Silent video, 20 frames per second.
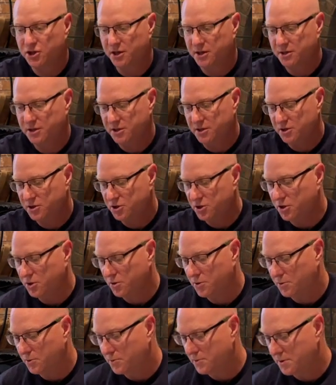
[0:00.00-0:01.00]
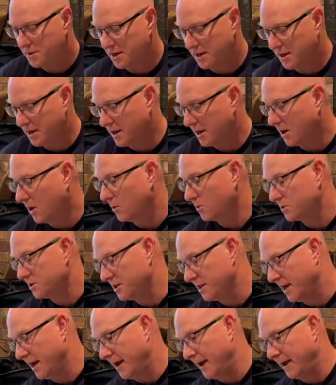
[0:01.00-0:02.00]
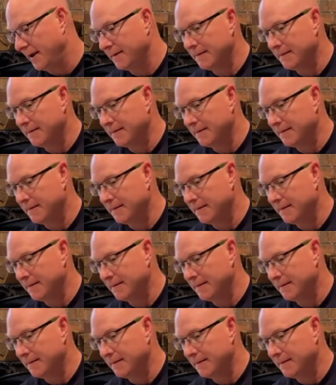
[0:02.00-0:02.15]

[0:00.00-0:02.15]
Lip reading: it to the OTA.